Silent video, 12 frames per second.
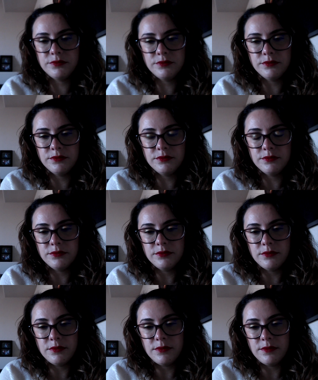
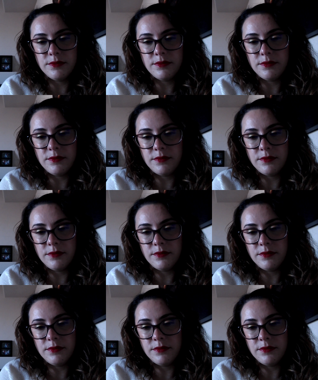
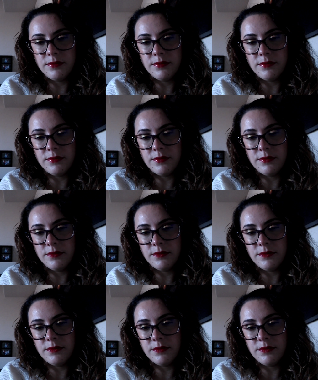
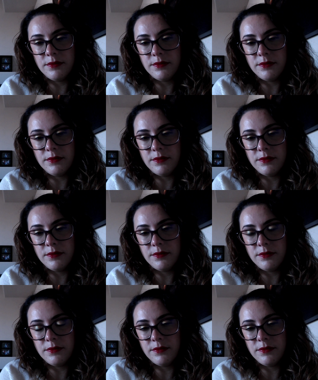
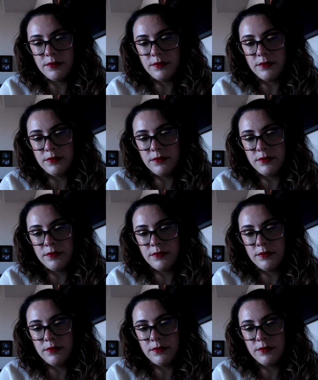[no speech]